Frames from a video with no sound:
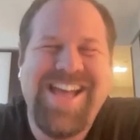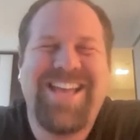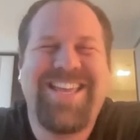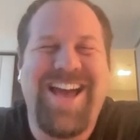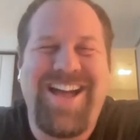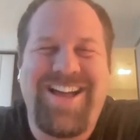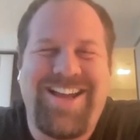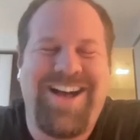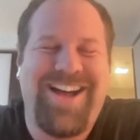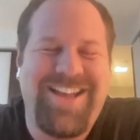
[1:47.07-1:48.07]

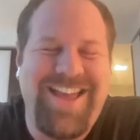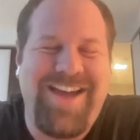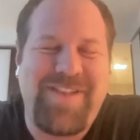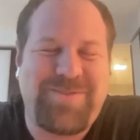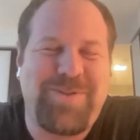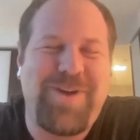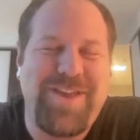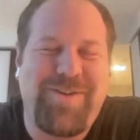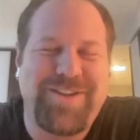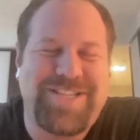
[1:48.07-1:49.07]
Yeah, that's one way
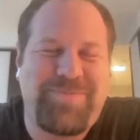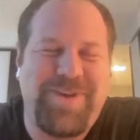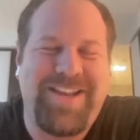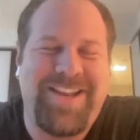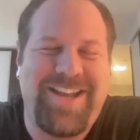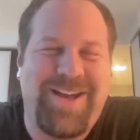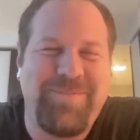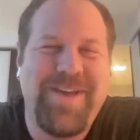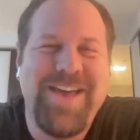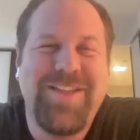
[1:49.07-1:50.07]
you want to spin it.
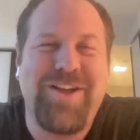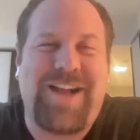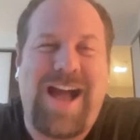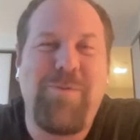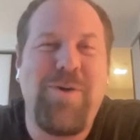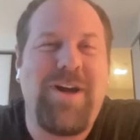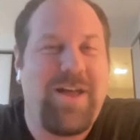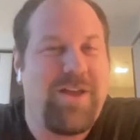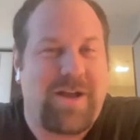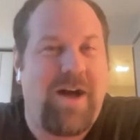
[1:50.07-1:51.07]
Look, I will.
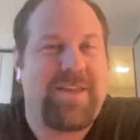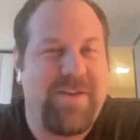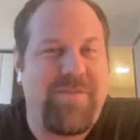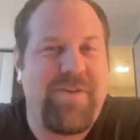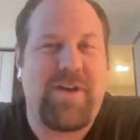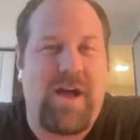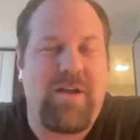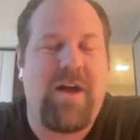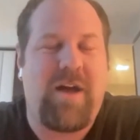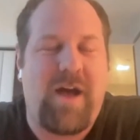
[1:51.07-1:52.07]
I'll give you.
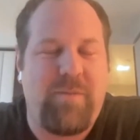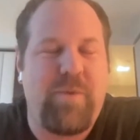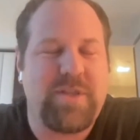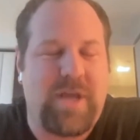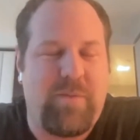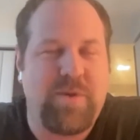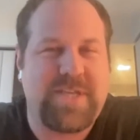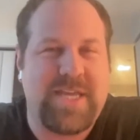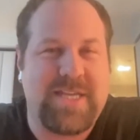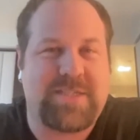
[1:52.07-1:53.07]
I will
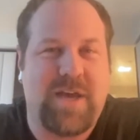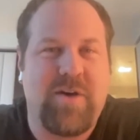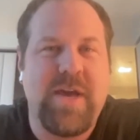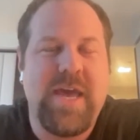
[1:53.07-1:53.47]
say this though.